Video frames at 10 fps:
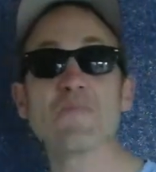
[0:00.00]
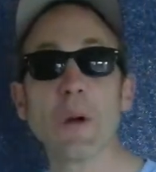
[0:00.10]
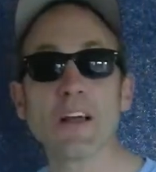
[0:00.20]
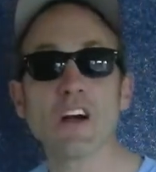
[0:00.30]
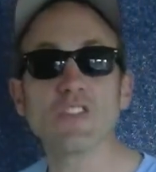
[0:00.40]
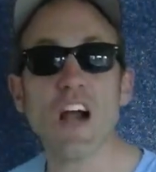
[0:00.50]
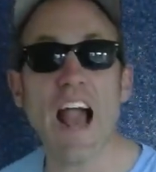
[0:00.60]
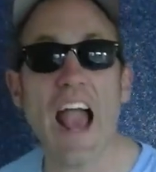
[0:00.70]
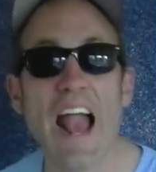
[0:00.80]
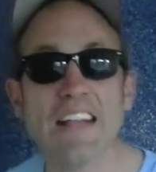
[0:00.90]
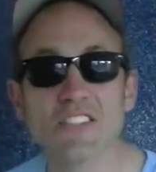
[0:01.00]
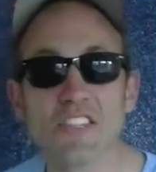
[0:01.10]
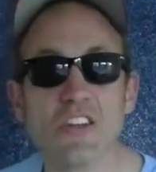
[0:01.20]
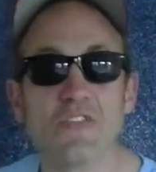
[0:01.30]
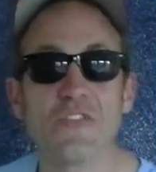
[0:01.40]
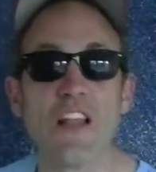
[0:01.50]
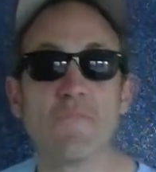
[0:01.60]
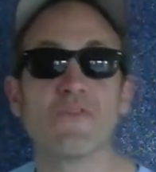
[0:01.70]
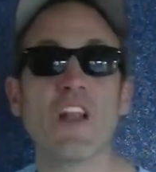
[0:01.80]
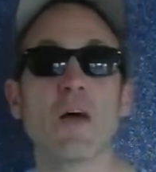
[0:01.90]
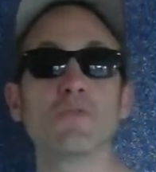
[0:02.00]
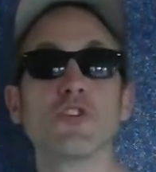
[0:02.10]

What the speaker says: Putting on your hats and your flip-flops,